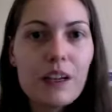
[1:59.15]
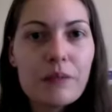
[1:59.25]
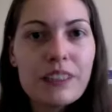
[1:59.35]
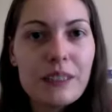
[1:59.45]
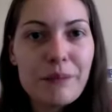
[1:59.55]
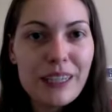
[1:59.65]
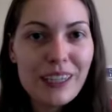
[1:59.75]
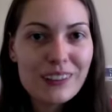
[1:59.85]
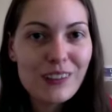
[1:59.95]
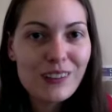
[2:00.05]
We see
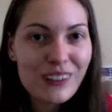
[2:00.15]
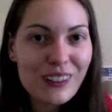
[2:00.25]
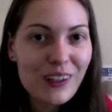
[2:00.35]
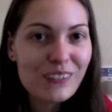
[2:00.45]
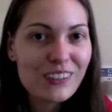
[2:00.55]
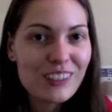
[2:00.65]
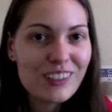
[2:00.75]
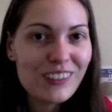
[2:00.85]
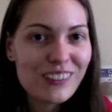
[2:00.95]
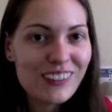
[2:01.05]
Minato looking over his
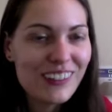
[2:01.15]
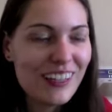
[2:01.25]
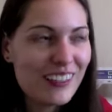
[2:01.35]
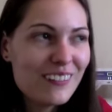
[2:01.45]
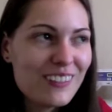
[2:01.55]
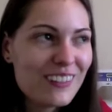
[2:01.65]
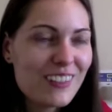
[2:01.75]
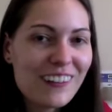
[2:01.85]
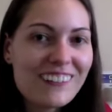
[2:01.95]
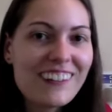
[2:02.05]
shoulder and giving
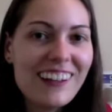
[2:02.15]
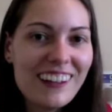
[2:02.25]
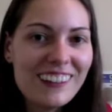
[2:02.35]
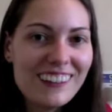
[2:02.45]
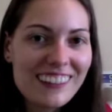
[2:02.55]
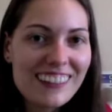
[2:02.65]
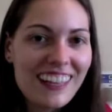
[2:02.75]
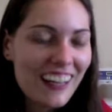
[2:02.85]
Sakura a look.